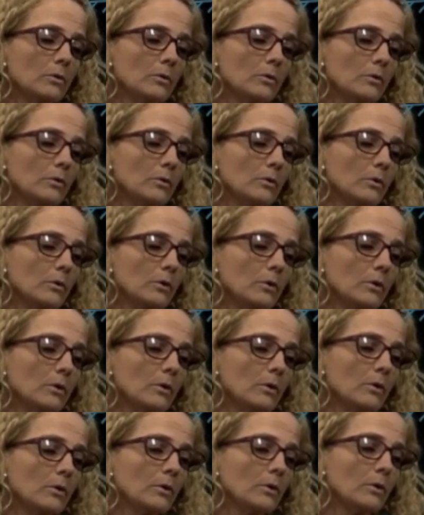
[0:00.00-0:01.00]

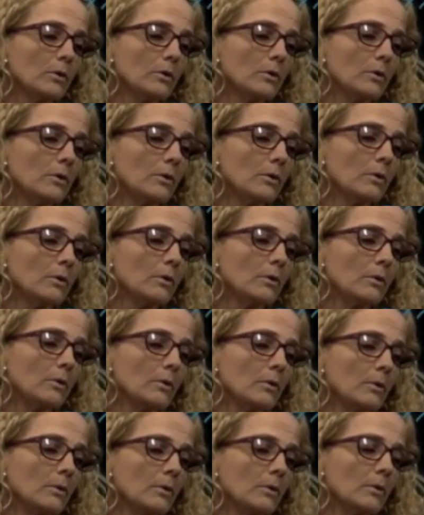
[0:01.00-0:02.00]

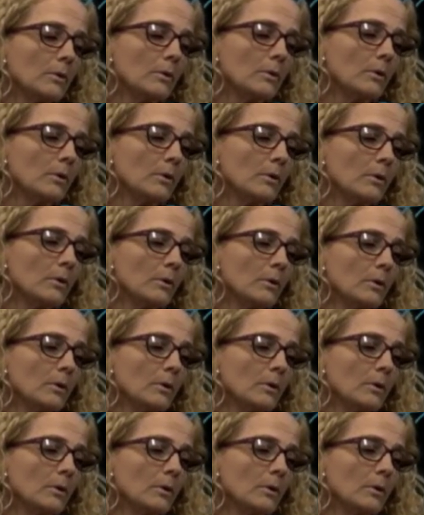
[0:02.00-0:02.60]
No one is speaking in this clip.